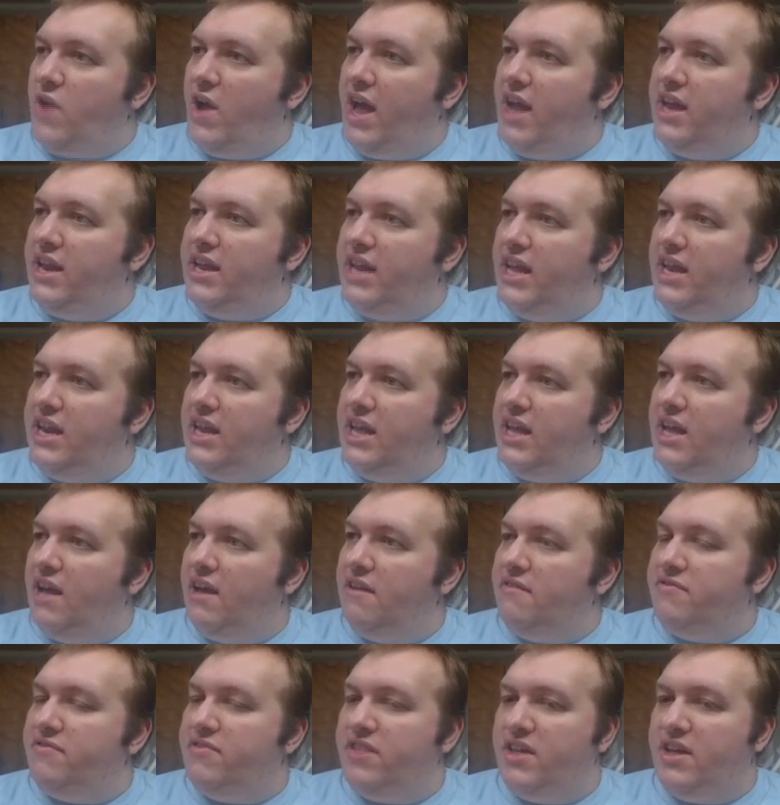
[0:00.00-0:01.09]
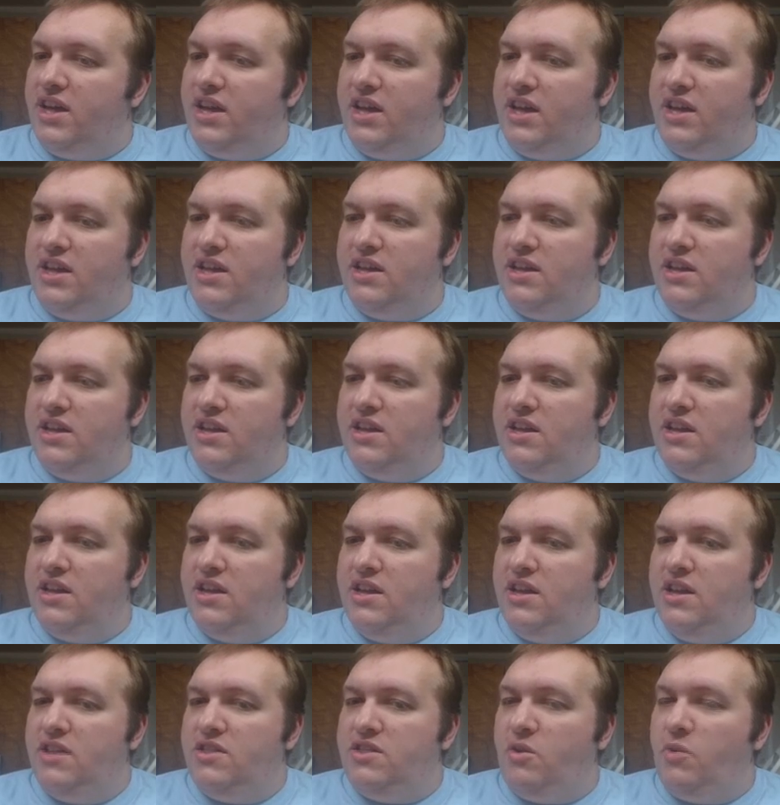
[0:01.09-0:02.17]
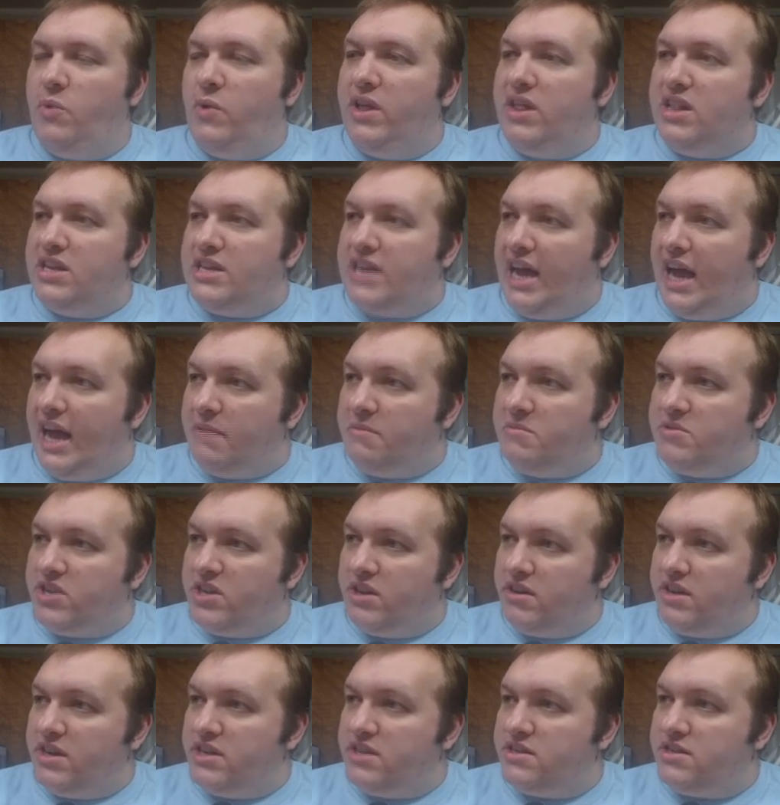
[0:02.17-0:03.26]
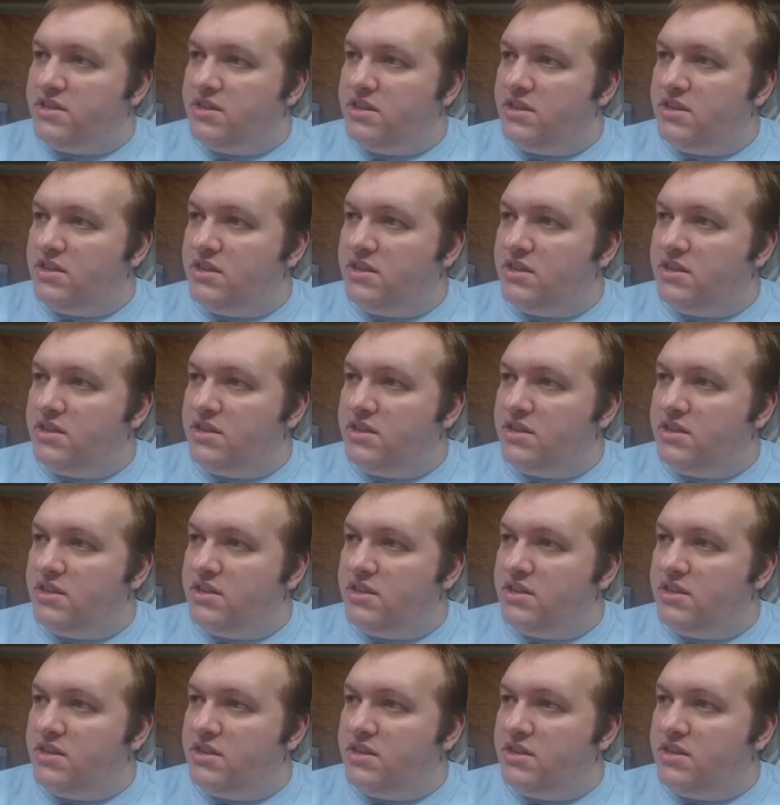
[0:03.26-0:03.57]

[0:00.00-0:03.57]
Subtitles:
read any of the Wheel of Time series?